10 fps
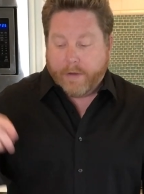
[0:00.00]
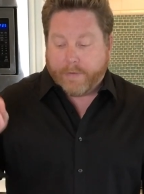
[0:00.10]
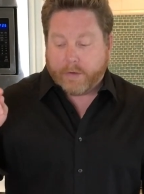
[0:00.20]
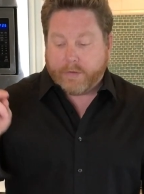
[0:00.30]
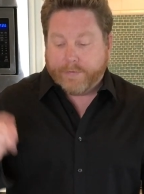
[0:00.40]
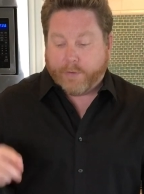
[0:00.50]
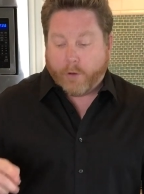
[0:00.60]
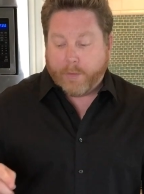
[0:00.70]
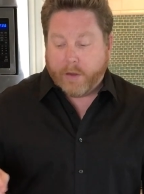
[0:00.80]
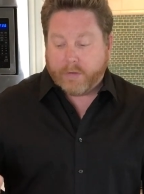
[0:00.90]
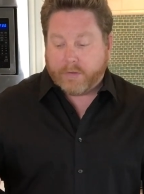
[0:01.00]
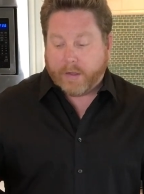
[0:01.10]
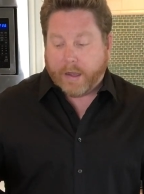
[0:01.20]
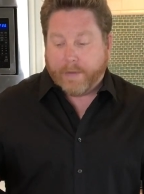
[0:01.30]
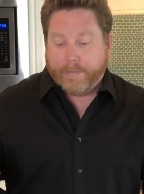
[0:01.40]
First and foremost,
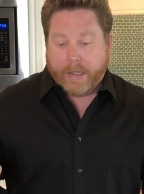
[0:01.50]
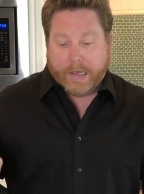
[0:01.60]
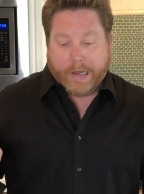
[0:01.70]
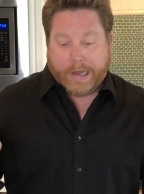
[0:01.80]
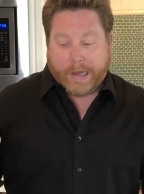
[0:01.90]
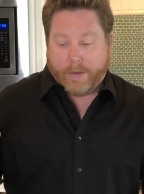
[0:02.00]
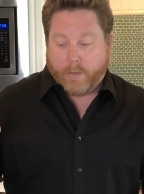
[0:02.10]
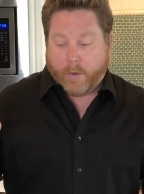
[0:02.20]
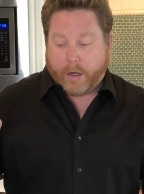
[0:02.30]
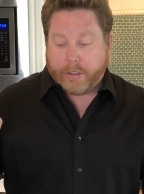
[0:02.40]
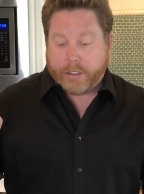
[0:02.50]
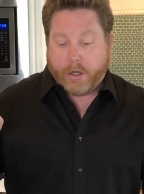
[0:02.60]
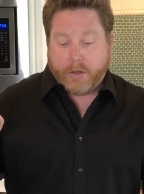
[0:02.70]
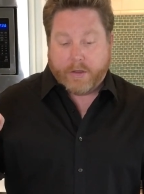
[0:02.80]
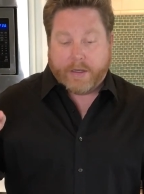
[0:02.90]
we're going to
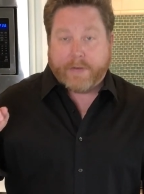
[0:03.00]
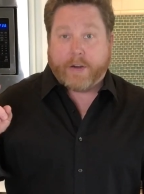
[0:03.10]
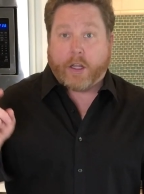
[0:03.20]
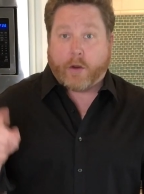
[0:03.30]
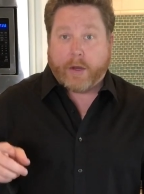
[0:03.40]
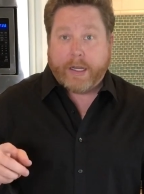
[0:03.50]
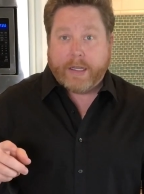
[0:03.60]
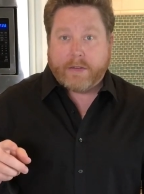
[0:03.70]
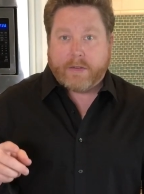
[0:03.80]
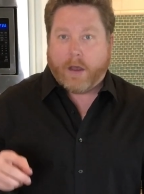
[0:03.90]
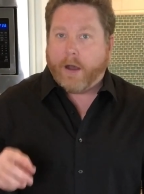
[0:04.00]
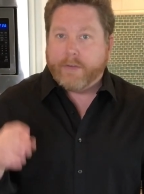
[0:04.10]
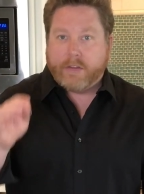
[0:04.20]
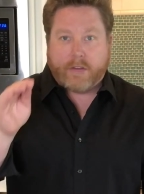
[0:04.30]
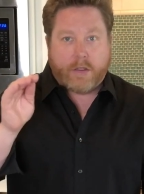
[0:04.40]
show you the different ingredients.
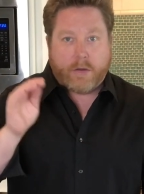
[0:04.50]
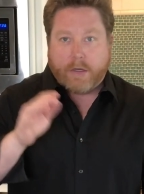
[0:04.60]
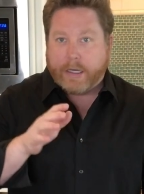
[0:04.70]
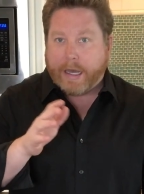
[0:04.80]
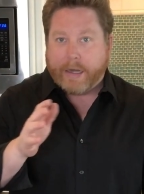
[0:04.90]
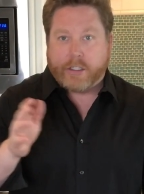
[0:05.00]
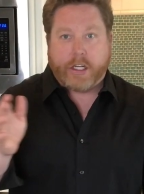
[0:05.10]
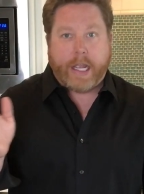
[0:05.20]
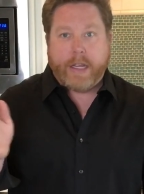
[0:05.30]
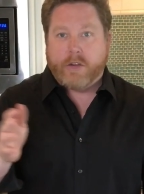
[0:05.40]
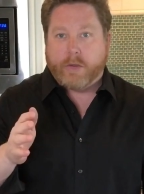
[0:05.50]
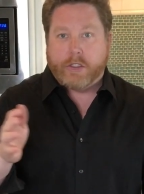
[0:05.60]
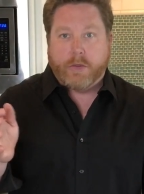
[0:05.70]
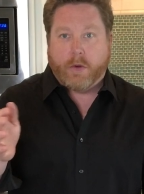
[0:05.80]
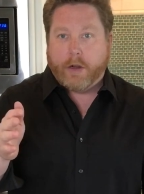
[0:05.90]
Obviously, you can kind of change
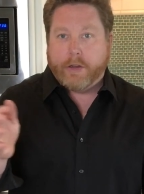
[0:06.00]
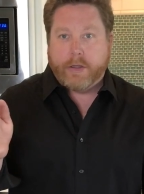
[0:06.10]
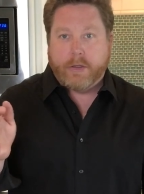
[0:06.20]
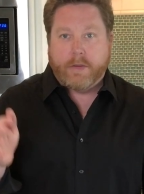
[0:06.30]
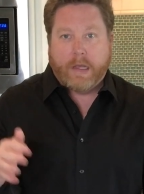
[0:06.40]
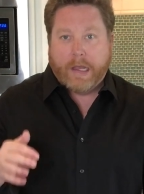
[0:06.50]
what you want to do.